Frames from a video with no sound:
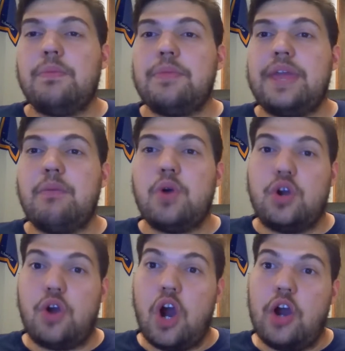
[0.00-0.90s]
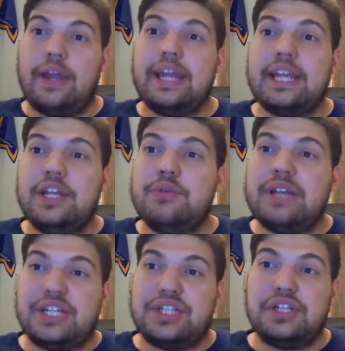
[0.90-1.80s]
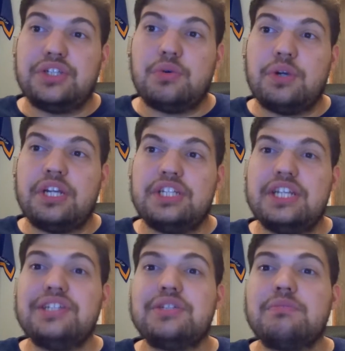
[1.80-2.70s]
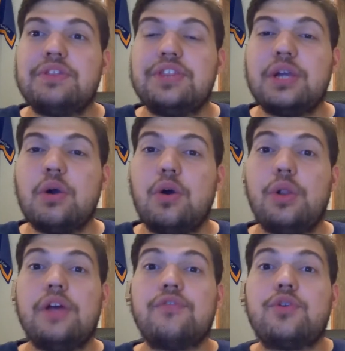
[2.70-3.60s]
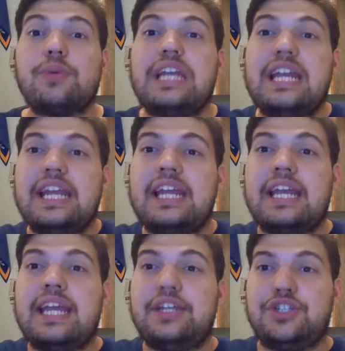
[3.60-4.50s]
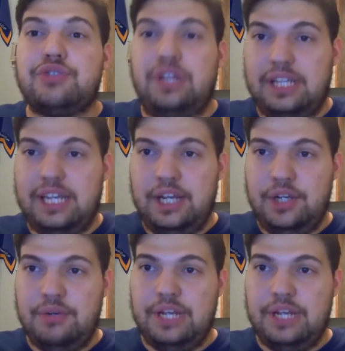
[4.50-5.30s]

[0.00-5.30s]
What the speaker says: They are a Hindu nationalist organization with the goal of creating a strictly Hindu